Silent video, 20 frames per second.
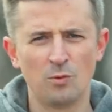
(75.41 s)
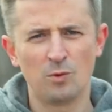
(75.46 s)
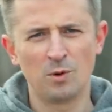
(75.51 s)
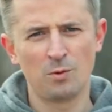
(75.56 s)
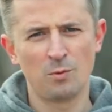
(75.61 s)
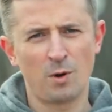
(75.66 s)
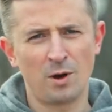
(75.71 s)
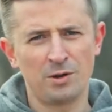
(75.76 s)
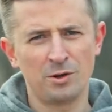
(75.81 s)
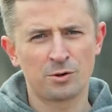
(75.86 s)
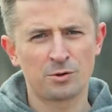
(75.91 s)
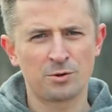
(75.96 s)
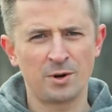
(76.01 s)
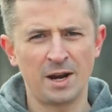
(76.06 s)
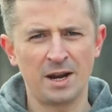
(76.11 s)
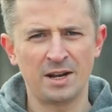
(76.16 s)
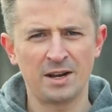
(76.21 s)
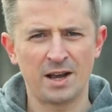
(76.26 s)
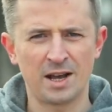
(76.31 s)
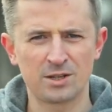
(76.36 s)
with what
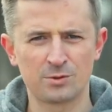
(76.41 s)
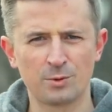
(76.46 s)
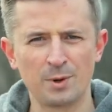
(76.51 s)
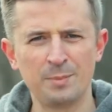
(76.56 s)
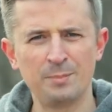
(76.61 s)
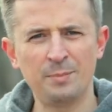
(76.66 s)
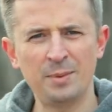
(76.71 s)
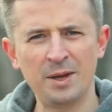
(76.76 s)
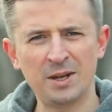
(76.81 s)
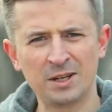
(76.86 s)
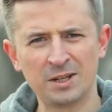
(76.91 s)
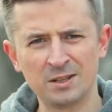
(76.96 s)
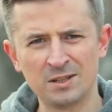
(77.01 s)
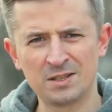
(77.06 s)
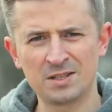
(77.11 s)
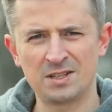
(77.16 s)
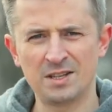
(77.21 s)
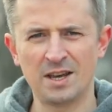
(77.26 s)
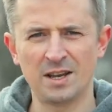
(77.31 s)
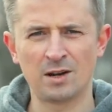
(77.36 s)
Ukraine has repeatedly
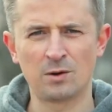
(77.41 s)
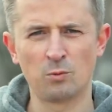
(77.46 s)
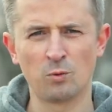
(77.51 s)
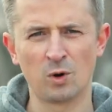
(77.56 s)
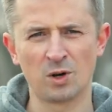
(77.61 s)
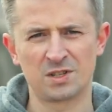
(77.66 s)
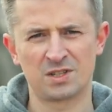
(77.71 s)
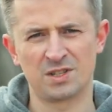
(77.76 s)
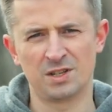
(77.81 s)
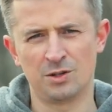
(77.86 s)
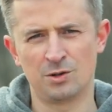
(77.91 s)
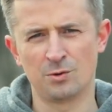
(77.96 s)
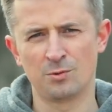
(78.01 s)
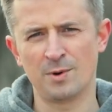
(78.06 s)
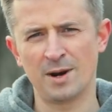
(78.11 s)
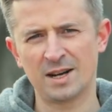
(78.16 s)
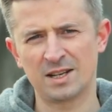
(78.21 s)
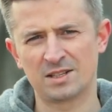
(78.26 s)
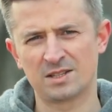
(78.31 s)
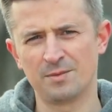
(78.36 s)
stated was
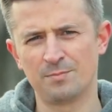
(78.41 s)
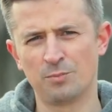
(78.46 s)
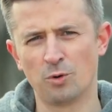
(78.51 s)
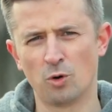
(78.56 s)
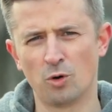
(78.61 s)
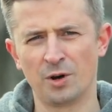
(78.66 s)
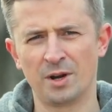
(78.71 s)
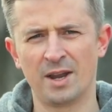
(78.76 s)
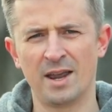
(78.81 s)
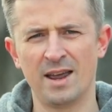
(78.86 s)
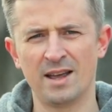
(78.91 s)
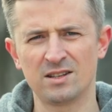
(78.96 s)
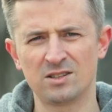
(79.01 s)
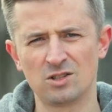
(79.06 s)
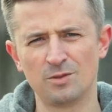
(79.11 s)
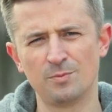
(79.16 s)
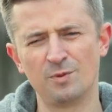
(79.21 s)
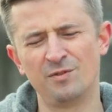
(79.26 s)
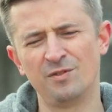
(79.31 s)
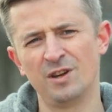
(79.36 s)
direct support and
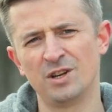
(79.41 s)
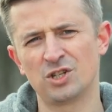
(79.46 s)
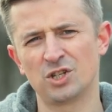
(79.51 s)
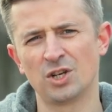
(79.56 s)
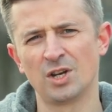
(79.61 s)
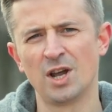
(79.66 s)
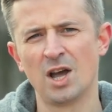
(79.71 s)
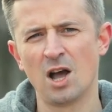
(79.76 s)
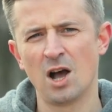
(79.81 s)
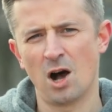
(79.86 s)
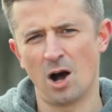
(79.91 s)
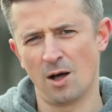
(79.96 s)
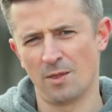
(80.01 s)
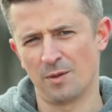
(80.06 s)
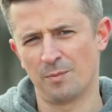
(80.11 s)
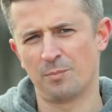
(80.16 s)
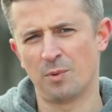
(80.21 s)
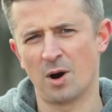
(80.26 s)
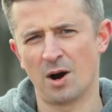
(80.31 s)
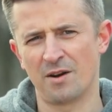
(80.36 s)
supervision on
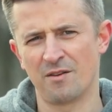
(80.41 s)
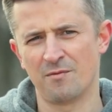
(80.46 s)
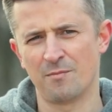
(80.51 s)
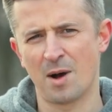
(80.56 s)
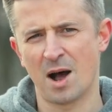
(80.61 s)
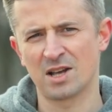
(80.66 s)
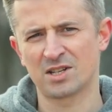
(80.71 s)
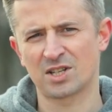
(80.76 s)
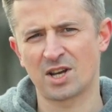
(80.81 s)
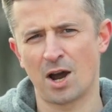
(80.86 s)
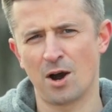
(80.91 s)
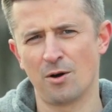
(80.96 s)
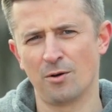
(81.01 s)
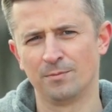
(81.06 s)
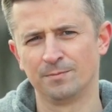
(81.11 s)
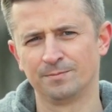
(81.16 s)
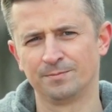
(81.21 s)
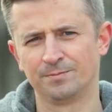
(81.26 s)
the part of Moscow.